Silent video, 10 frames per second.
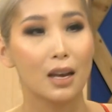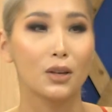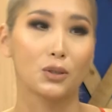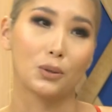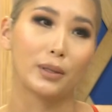
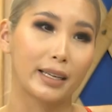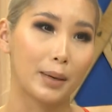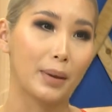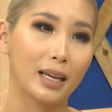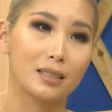So like
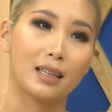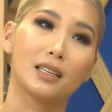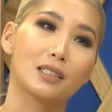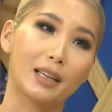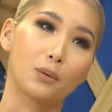I'm
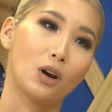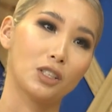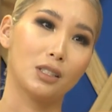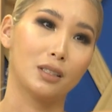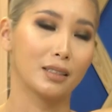backstage like
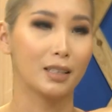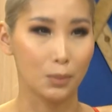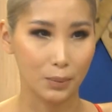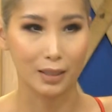watching and helping